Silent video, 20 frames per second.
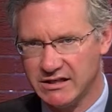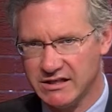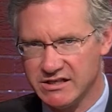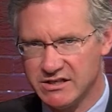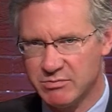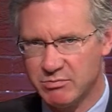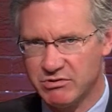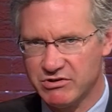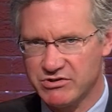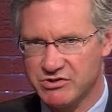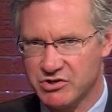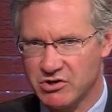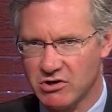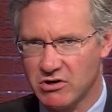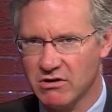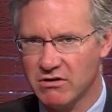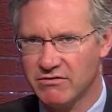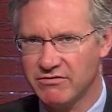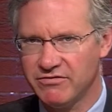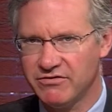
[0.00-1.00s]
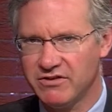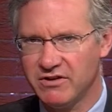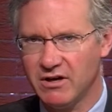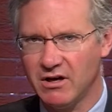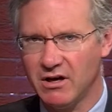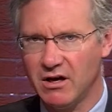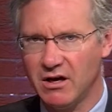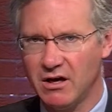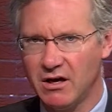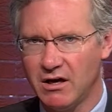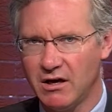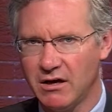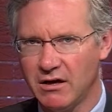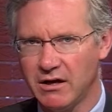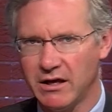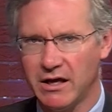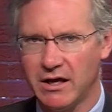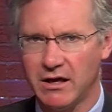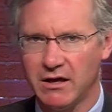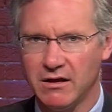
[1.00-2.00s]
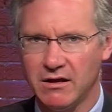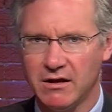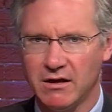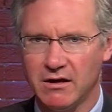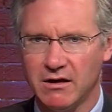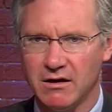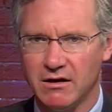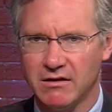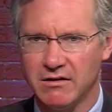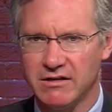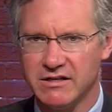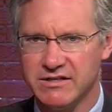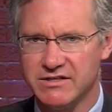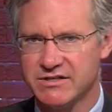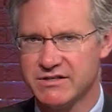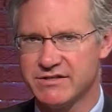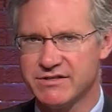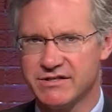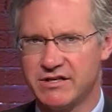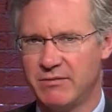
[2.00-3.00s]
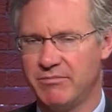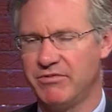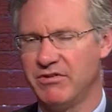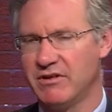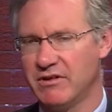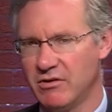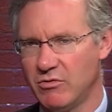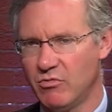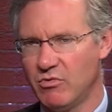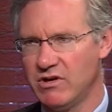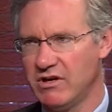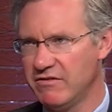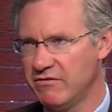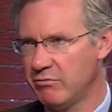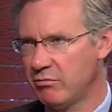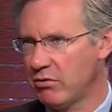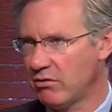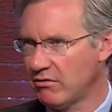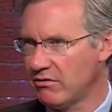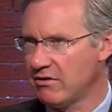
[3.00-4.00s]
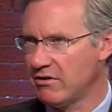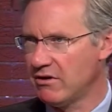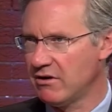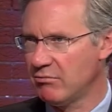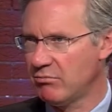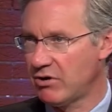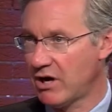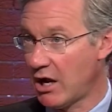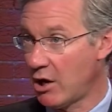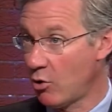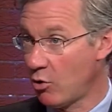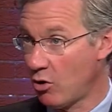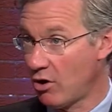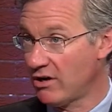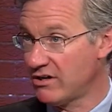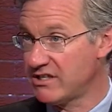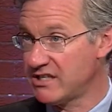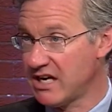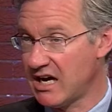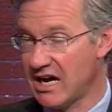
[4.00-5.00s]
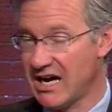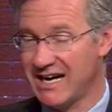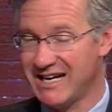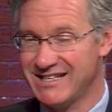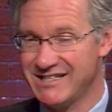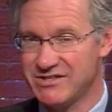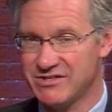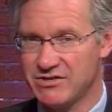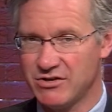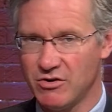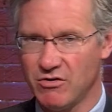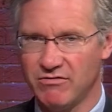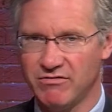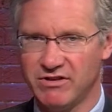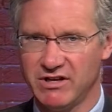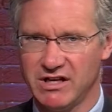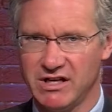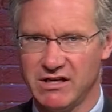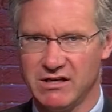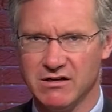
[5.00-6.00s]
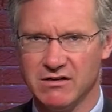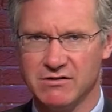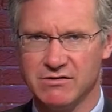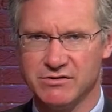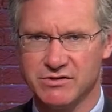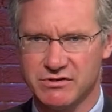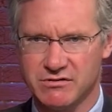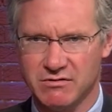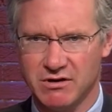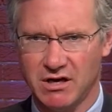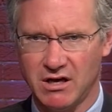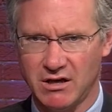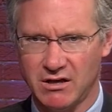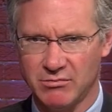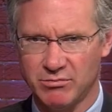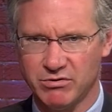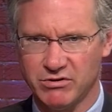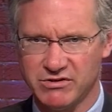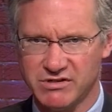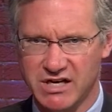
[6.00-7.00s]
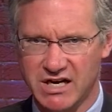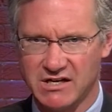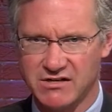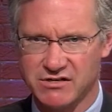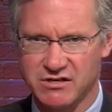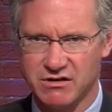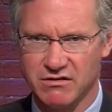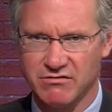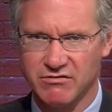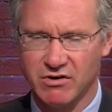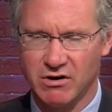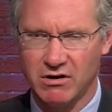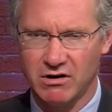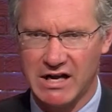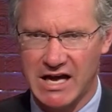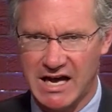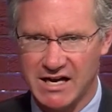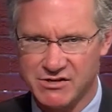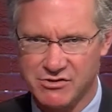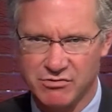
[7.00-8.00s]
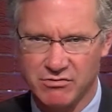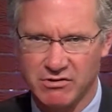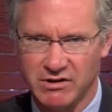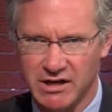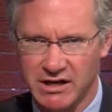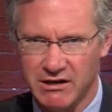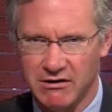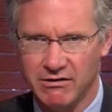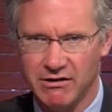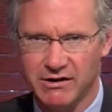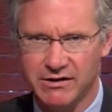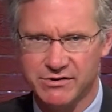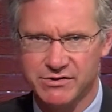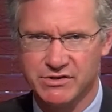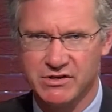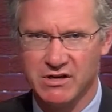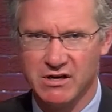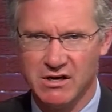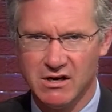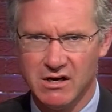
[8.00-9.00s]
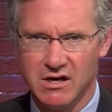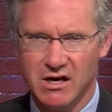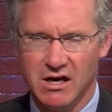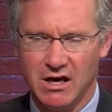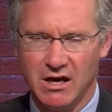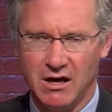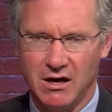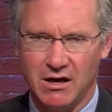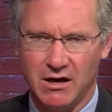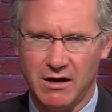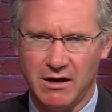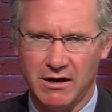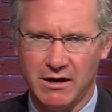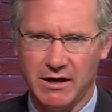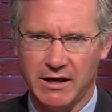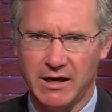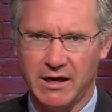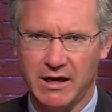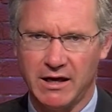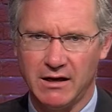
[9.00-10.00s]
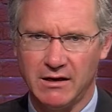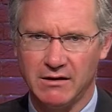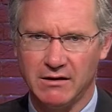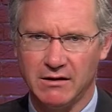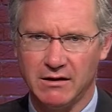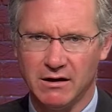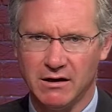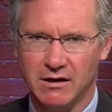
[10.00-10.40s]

is preserved, this is something that we've prioritized over the years, the protection of our natural areas, and